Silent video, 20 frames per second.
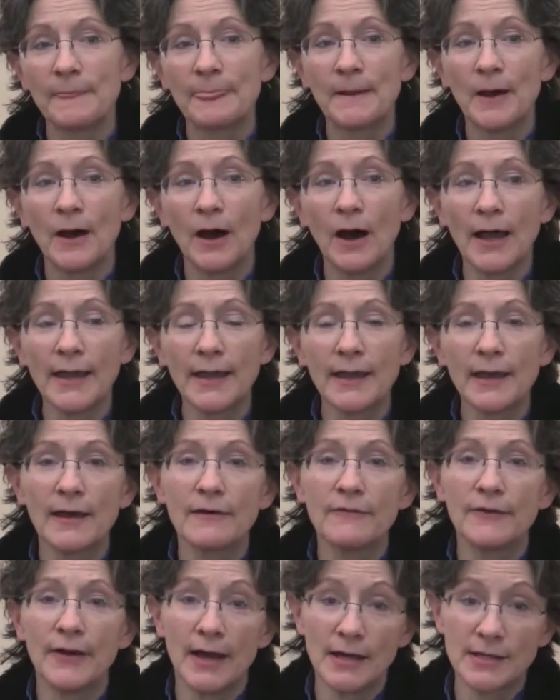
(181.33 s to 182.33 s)
I
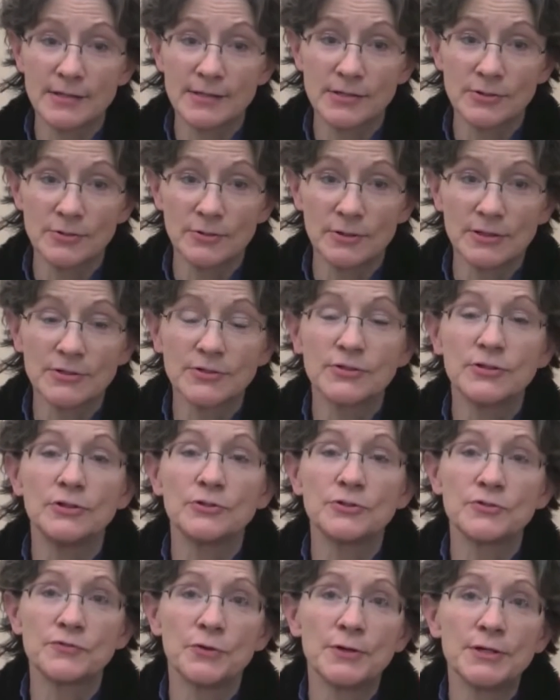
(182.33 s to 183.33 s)
have asked students to
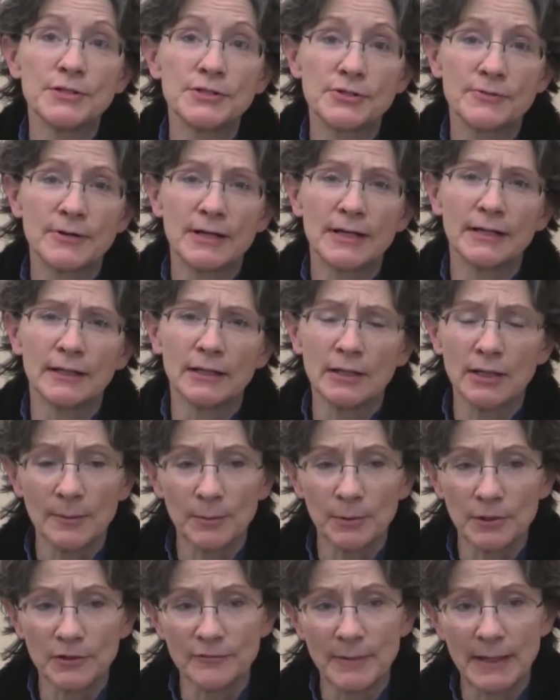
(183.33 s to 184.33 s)
use VoiceThread in a
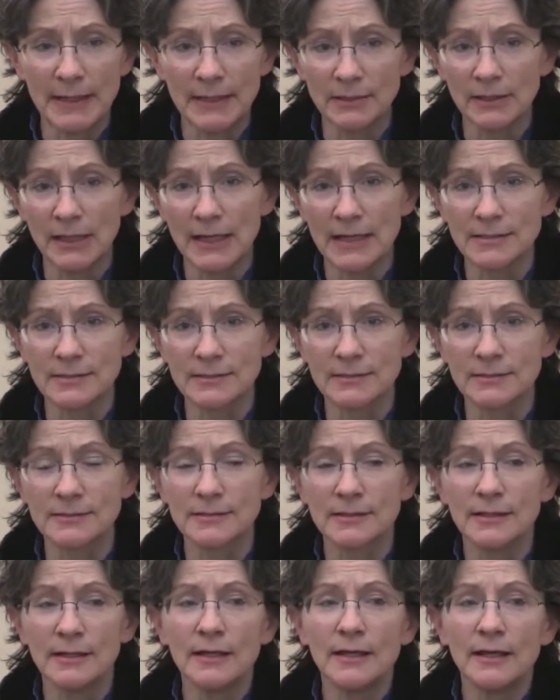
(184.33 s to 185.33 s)
couple of my
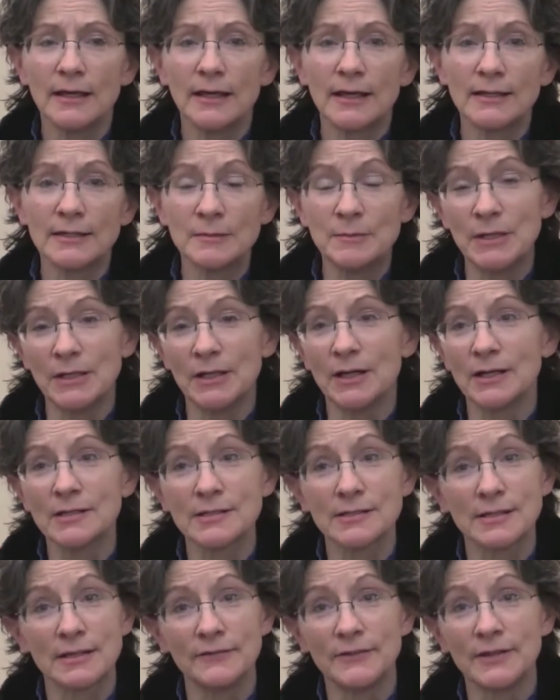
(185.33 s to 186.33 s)
classes, and to be
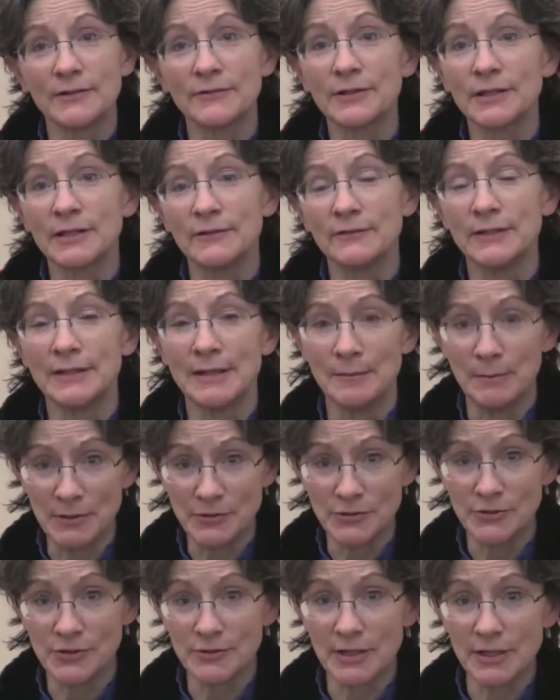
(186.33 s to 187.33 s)
honest, I've never given them
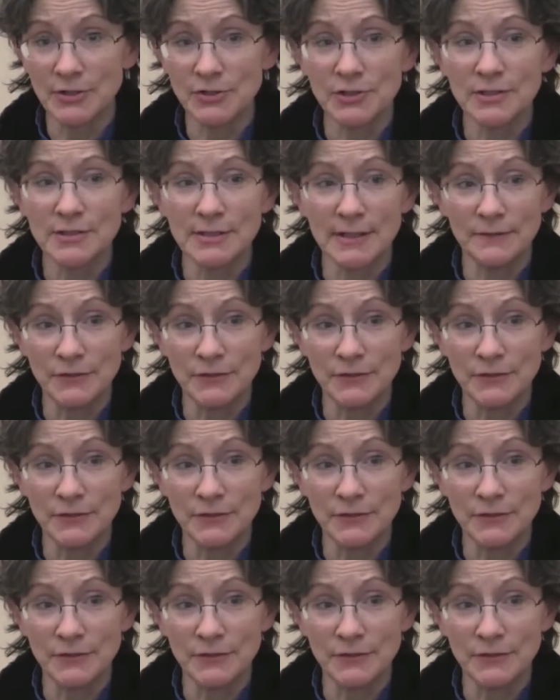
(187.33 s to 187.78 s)
instructions.